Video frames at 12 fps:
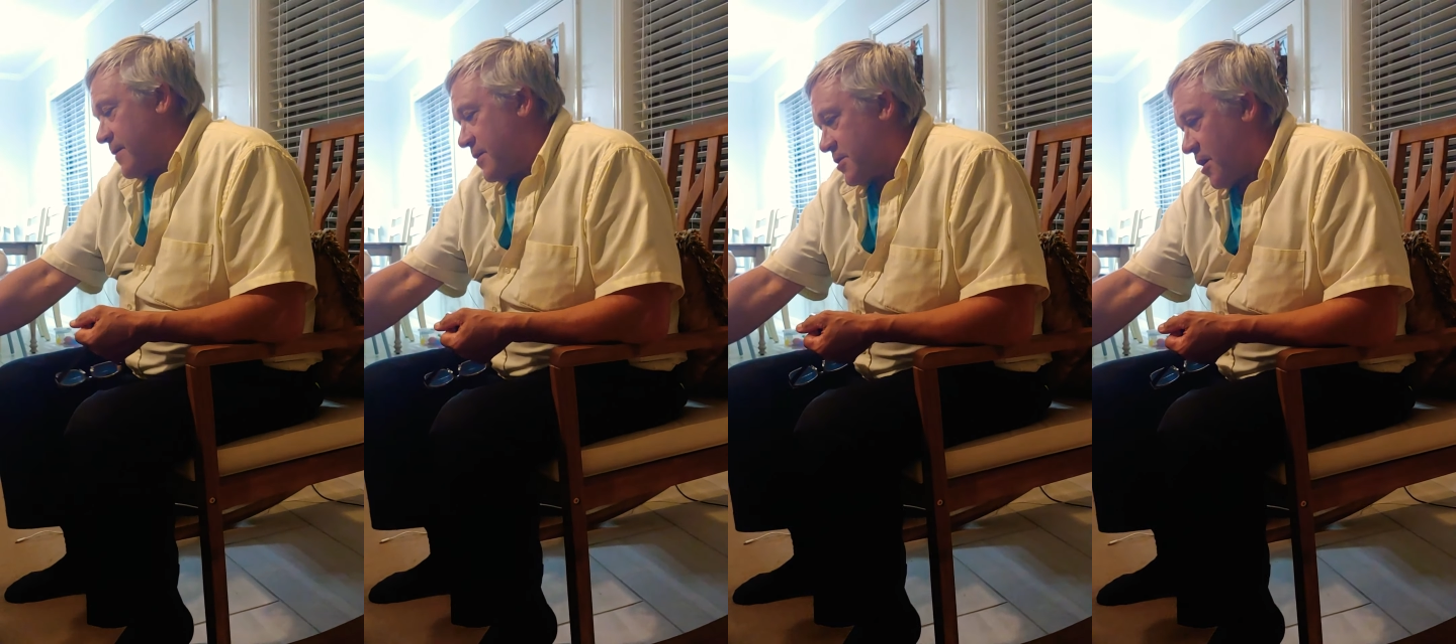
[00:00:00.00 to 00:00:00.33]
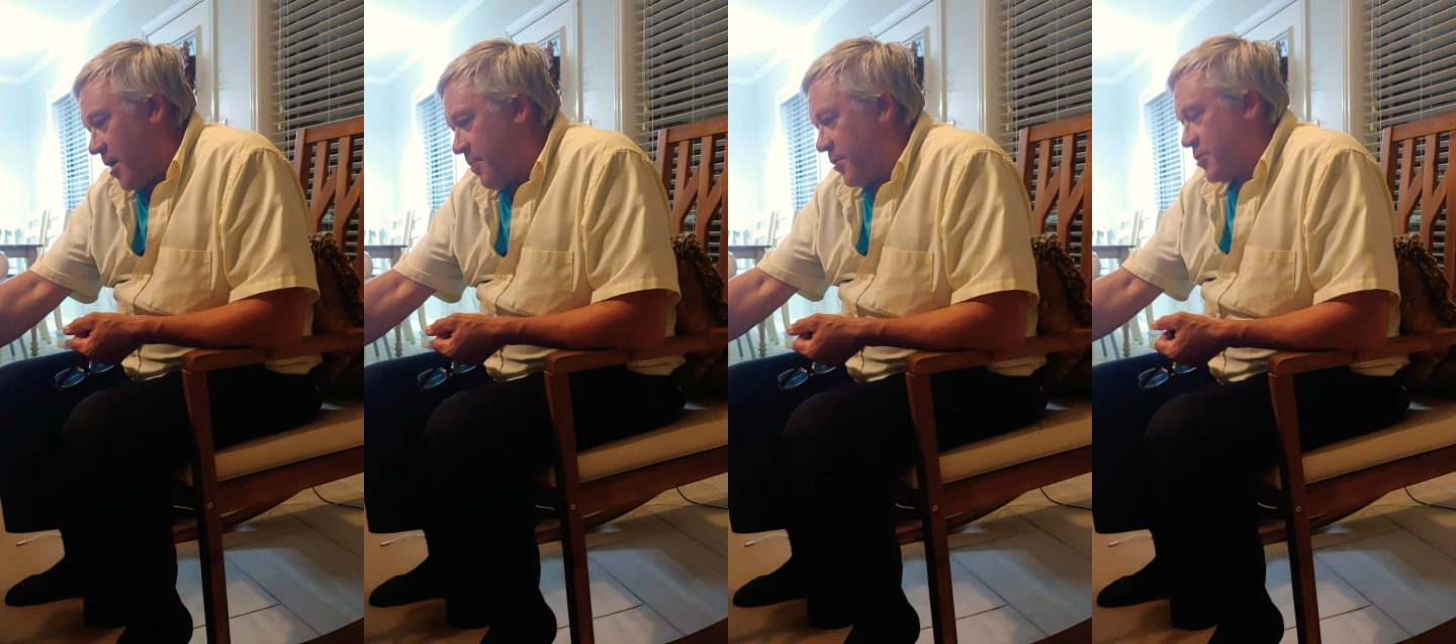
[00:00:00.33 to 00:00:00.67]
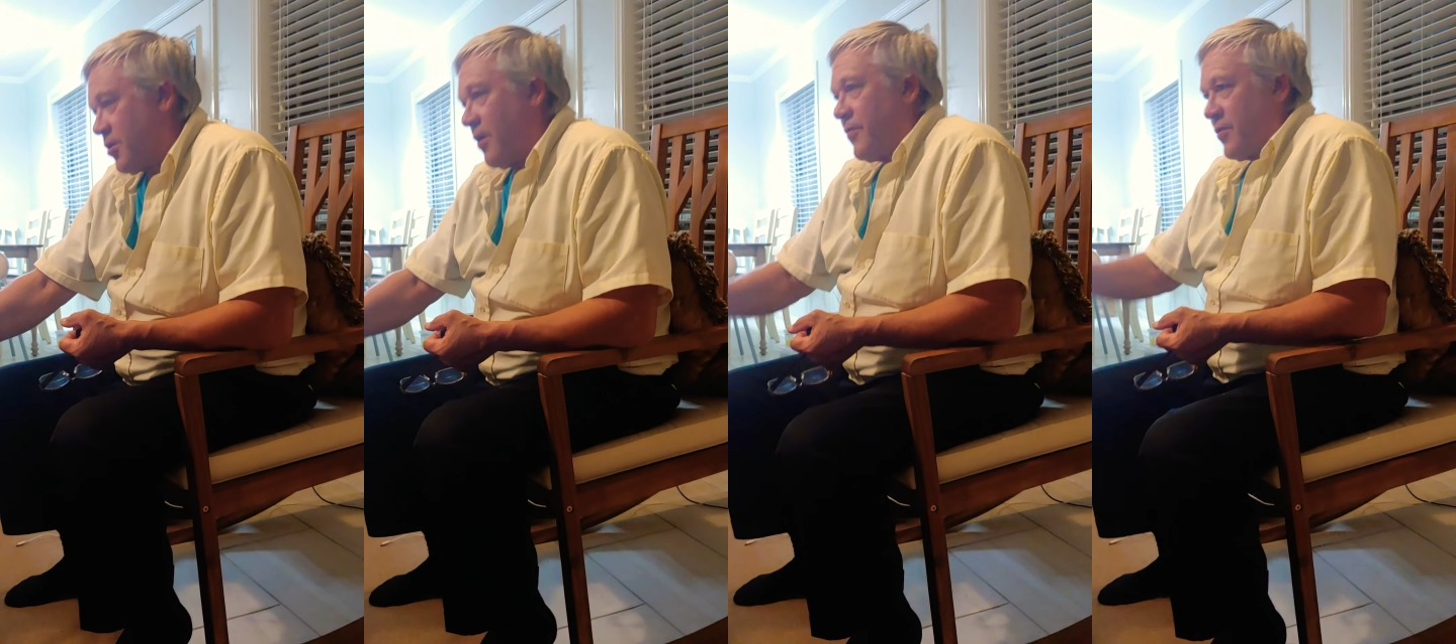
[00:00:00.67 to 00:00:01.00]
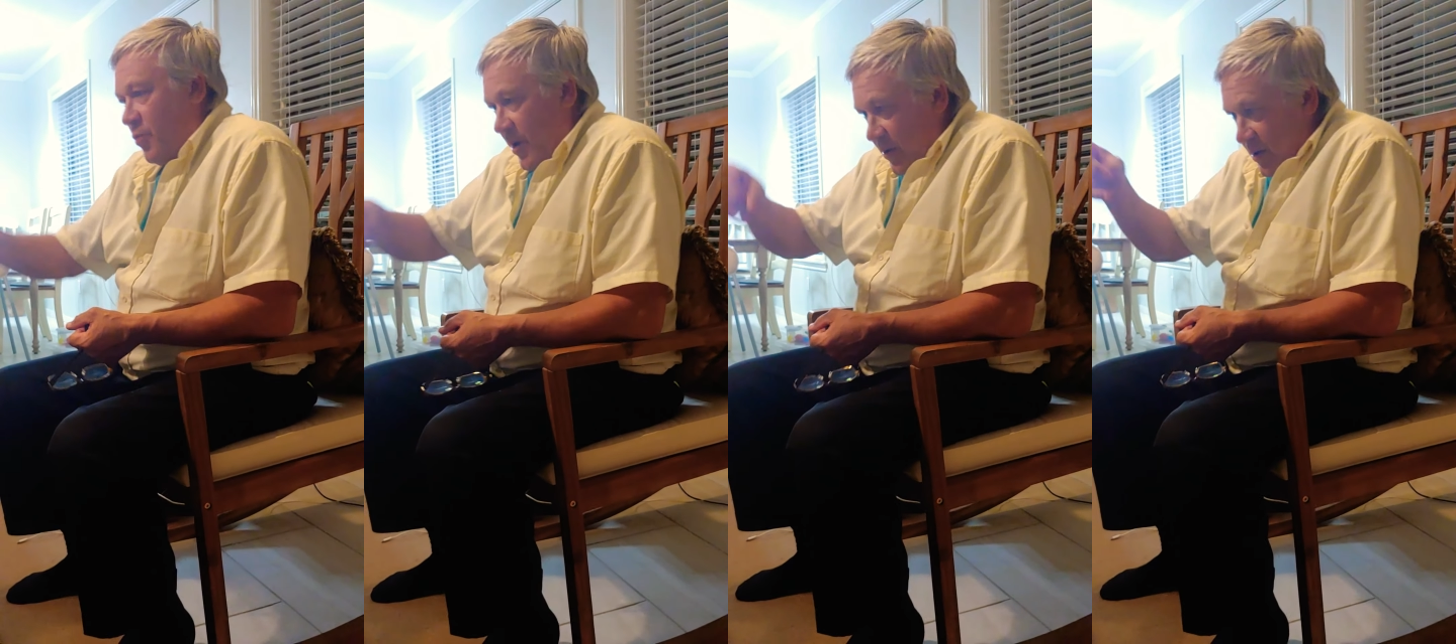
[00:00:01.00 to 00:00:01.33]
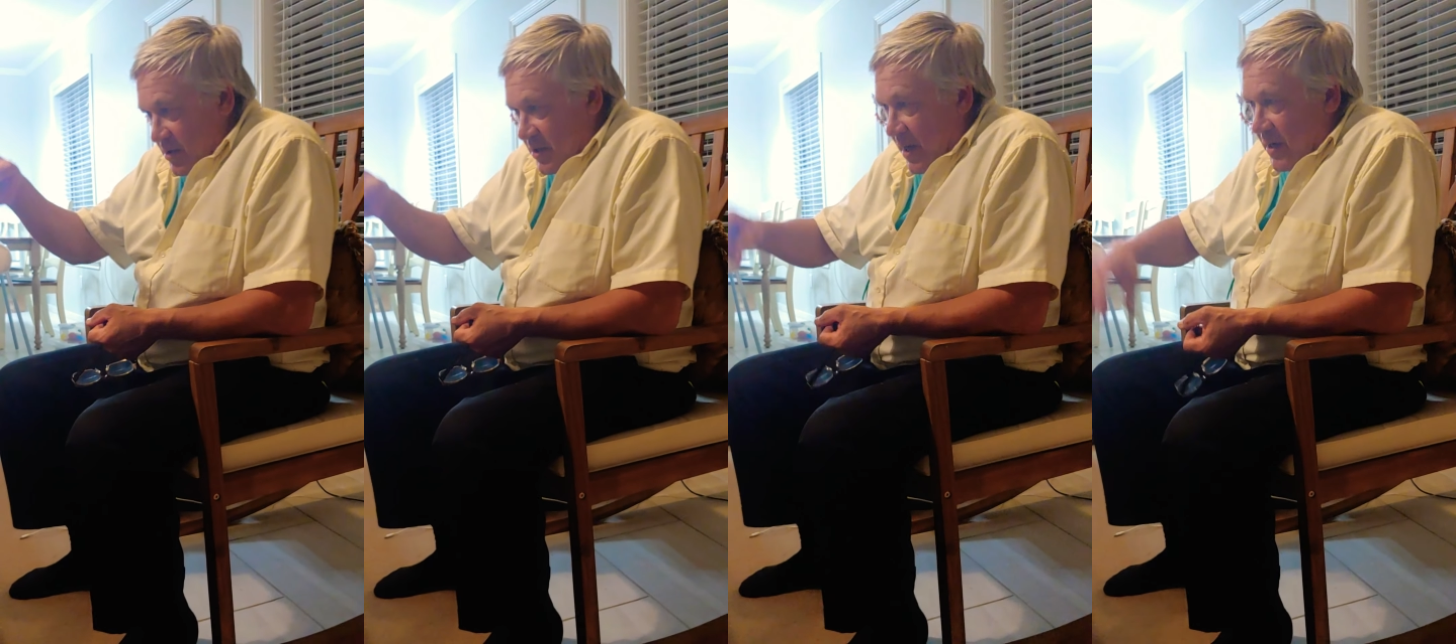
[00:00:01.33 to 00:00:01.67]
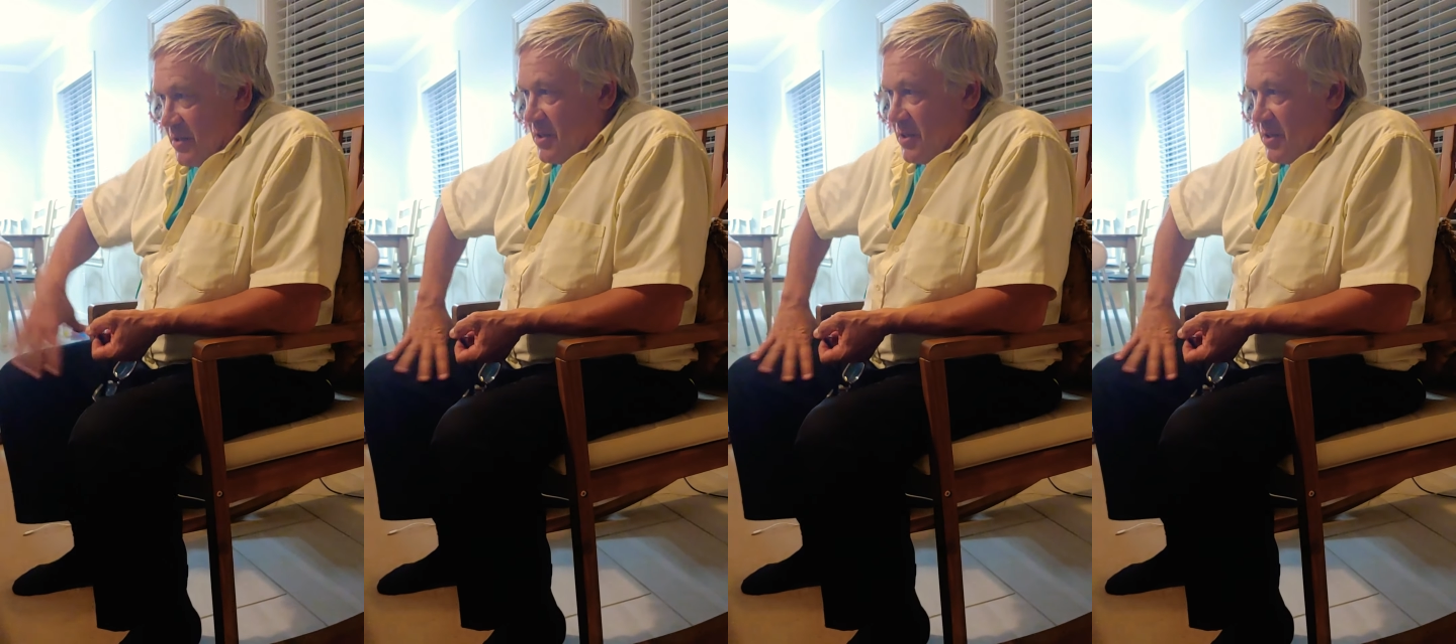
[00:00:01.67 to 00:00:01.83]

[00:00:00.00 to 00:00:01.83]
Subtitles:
This car pulls over. The window goes down.